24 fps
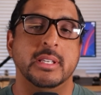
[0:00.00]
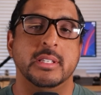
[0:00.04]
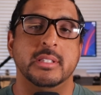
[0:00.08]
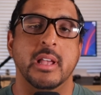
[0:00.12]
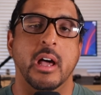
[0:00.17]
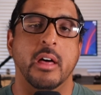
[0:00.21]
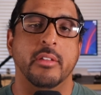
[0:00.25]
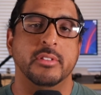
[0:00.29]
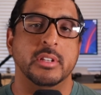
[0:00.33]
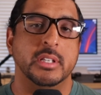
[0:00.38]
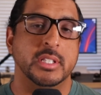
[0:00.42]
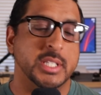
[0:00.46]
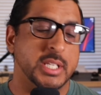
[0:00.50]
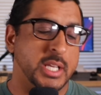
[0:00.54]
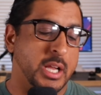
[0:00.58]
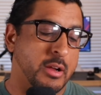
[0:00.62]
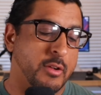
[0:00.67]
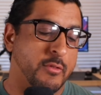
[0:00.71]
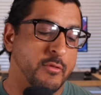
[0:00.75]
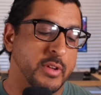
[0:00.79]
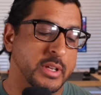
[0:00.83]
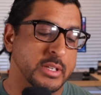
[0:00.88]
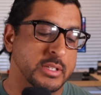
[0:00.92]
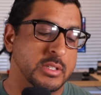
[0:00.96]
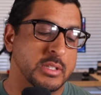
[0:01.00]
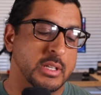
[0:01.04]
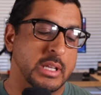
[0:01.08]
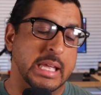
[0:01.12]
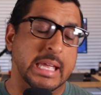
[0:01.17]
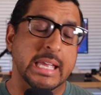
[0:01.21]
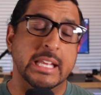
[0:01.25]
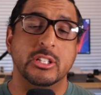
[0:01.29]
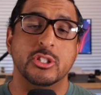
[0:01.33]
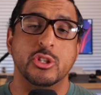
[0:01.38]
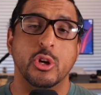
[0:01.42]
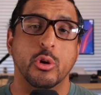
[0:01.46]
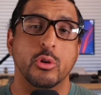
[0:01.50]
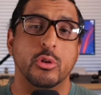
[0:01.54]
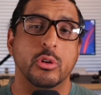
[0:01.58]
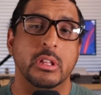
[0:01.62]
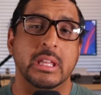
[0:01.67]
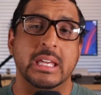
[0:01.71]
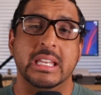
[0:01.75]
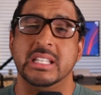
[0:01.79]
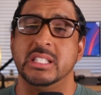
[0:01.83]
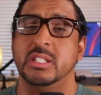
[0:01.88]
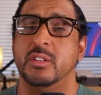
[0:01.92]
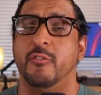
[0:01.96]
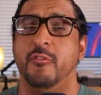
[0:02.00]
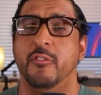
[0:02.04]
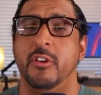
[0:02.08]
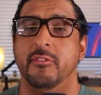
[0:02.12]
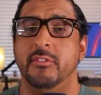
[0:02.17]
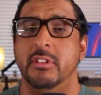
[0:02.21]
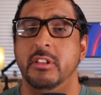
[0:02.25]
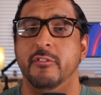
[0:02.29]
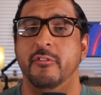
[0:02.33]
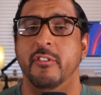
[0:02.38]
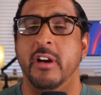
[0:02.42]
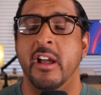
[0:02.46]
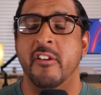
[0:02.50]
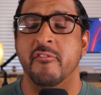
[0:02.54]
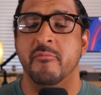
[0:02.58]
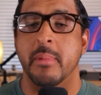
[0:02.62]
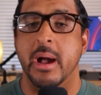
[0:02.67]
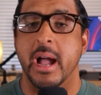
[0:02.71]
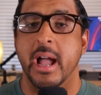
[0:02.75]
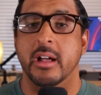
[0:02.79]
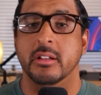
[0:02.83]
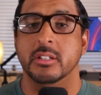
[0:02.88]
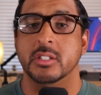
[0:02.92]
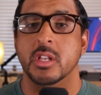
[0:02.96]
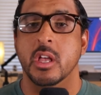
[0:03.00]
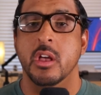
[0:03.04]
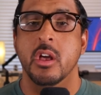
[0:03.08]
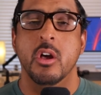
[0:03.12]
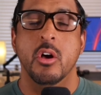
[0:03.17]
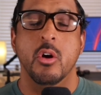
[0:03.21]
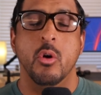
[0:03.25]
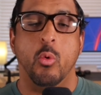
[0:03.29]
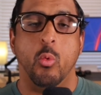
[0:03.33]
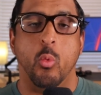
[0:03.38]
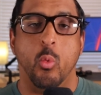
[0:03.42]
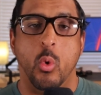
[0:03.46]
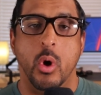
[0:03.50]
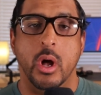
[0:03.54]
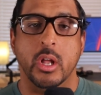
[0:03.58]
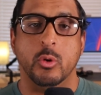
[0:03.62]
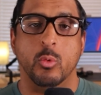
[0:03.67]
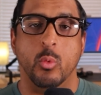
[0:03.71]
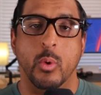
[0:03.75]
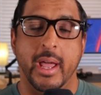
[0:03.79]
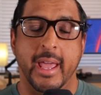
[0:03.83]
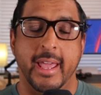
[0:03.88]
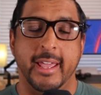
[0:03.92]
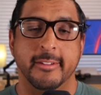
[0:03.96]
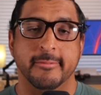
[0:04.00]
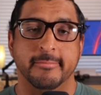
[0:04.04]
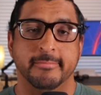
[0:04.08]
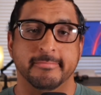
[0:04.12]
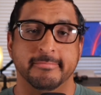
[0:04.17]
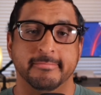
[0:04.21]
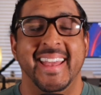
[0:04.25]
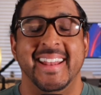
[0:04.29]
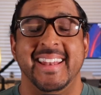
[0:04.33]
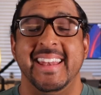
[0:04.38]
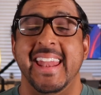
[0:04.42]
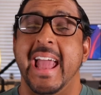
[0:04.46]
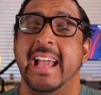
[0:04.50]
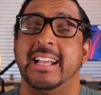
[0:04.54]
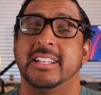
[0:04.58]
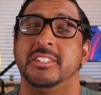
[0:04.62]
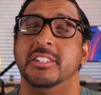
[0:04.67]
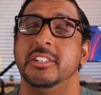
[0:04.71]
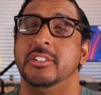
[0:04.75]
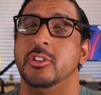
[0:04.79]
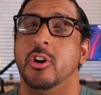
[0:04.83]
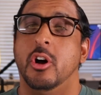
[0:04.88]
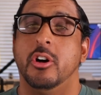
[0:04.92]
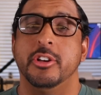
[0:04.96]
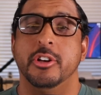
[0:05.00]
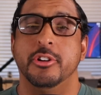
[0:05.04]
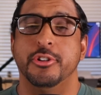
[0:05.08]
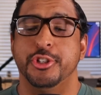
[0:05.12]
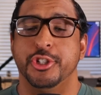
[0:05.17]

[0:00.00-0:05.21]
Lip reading: south to Sierra Vista. In total, it is 55 miles one way. Next is all your